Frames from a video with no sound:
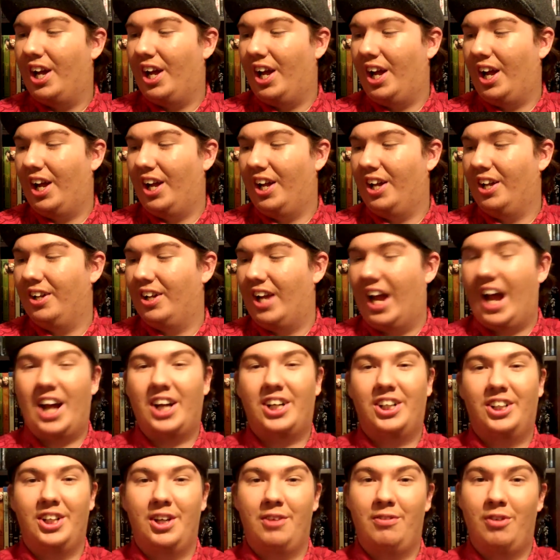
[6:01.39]
And
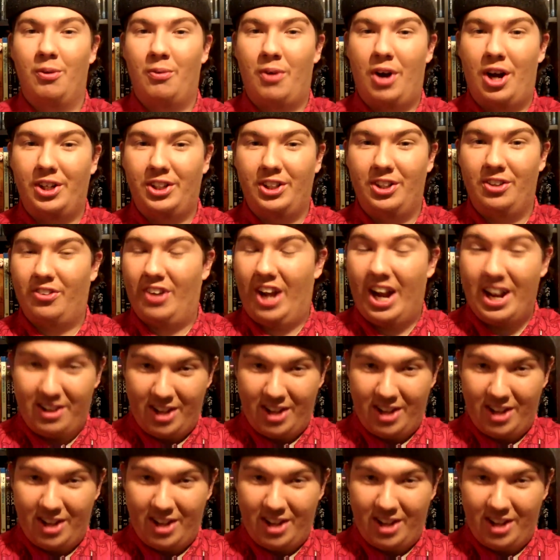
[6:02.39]
Ashleigh, if you're watching this, I